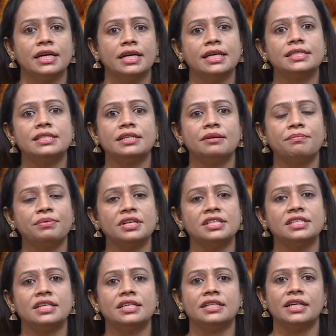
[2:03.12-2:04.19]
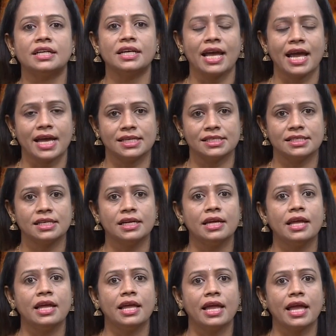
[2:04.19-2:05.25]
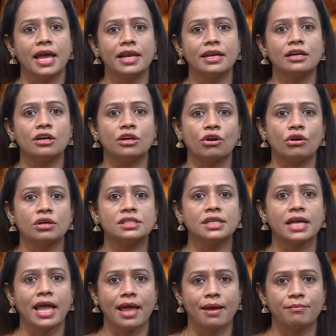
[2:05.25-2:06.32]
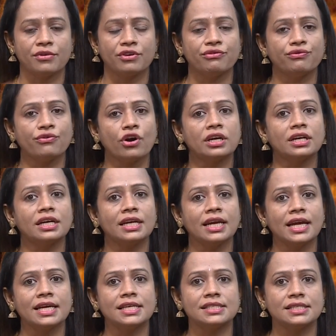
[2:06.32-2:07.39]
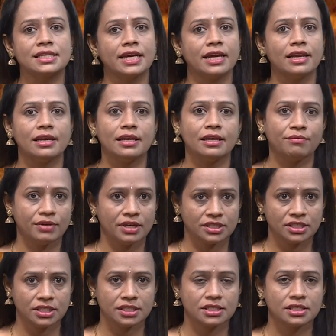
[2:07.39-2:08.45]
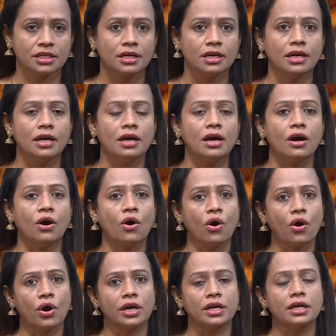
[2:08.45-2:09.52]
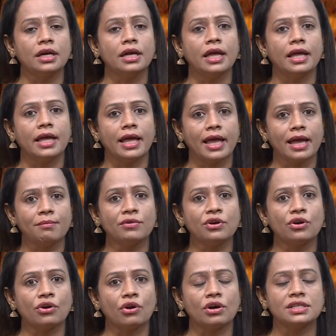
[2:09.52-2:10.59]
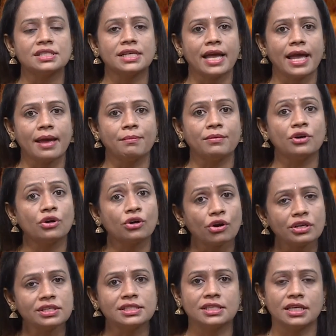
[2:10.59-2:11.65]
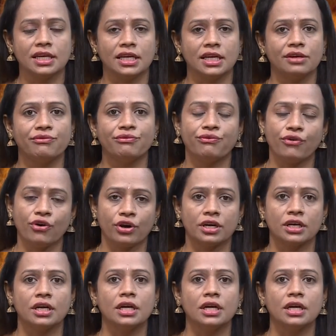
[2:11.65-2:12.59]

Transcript: is represented as n cross m for grayscale images or m cross 3 for